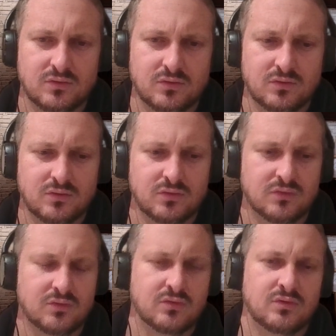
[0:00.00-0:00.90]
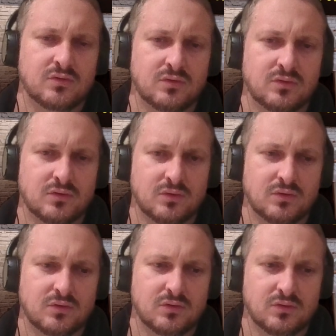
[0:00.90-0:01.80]

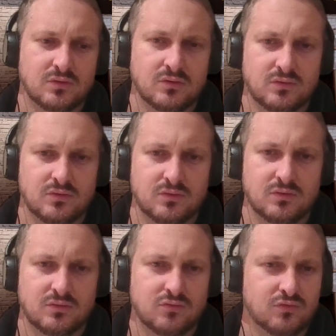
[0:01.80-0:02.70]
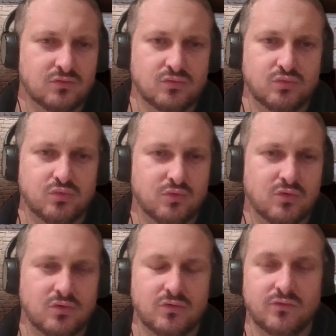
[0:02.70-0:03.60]

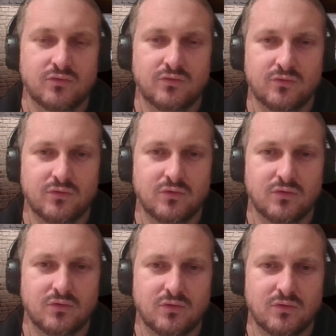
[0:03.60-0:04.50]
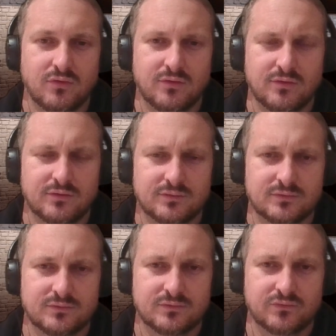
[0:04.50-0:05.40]

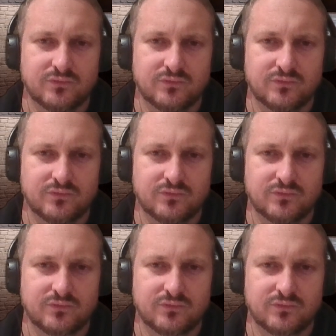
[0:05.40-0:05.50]
This person isn't speaking.